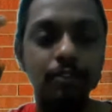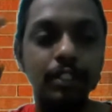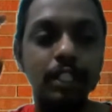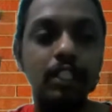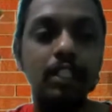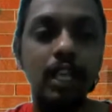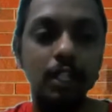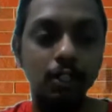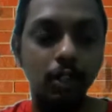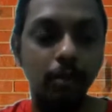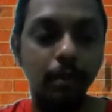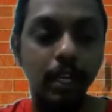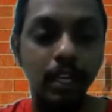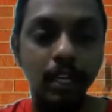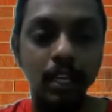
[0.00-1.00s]
which is actually
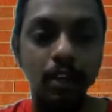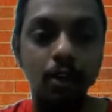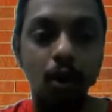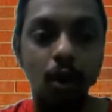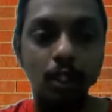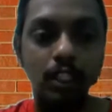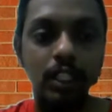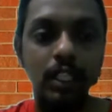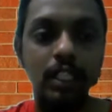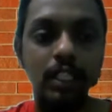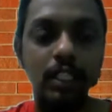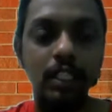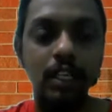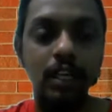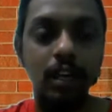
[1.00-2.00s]
built in
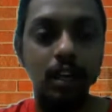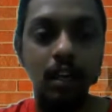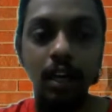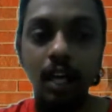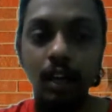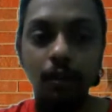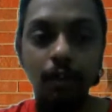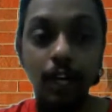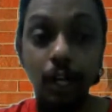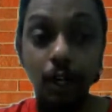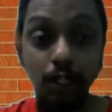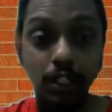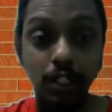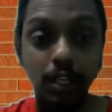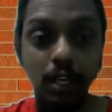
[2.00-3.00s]
Node.js, video
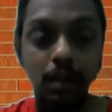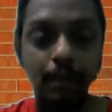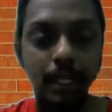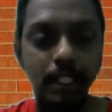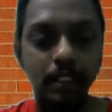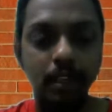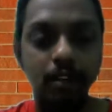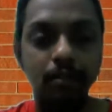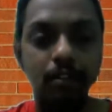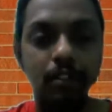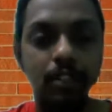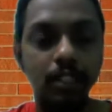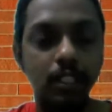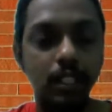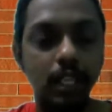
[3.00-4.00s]
streaming servers,